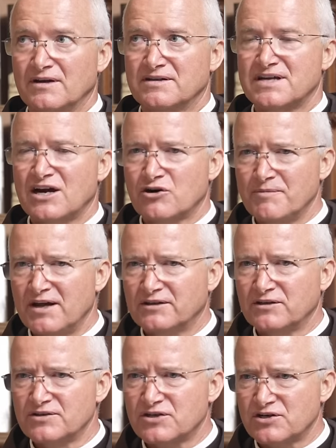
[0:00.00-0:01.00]

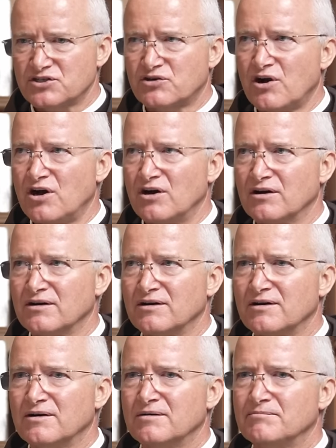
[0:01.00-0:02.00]
Sacramentals are strong,
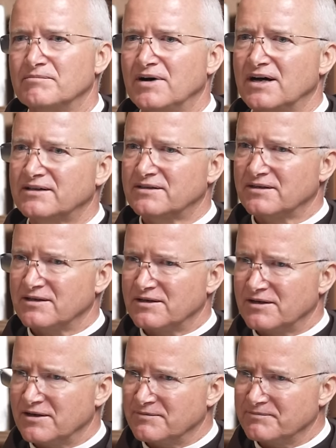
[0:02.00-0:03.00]
but
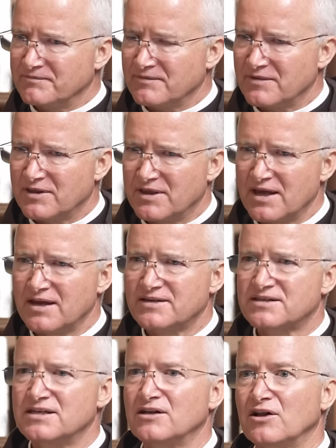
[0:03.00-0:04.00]
they
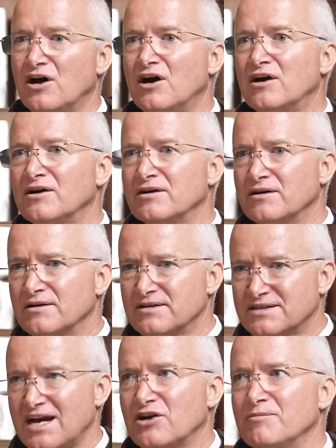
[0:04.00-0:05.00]
still are
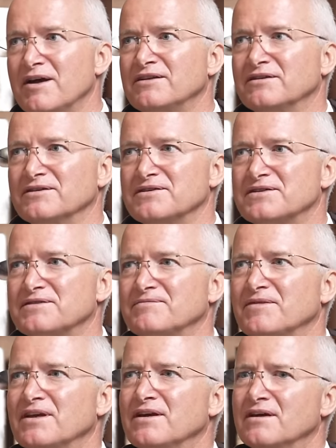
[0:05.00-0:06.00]
sacramentals.
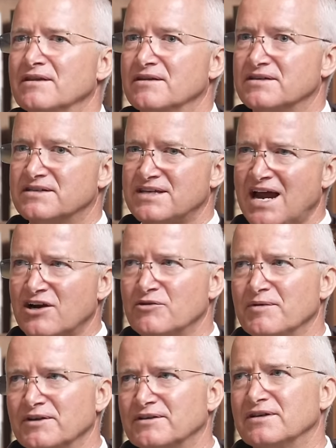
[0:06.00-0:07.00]
The
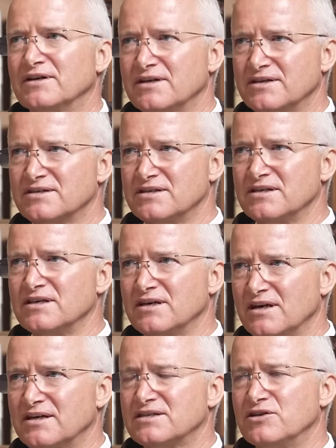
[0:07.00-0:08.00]
sacrament is the
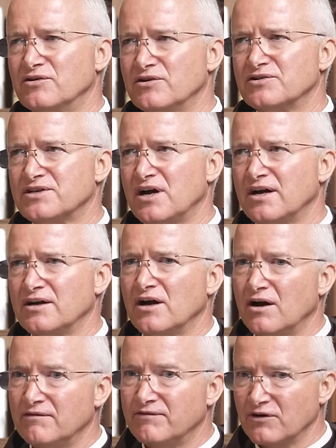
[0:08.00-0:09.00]
exterior sign
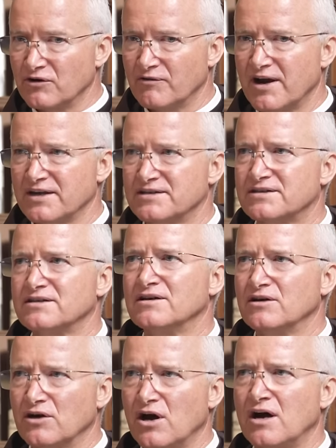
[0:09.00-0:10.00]
of grace,
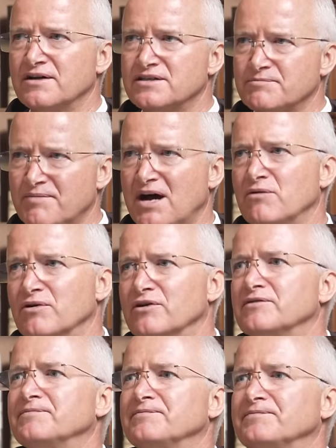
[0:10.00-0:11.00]
God's power.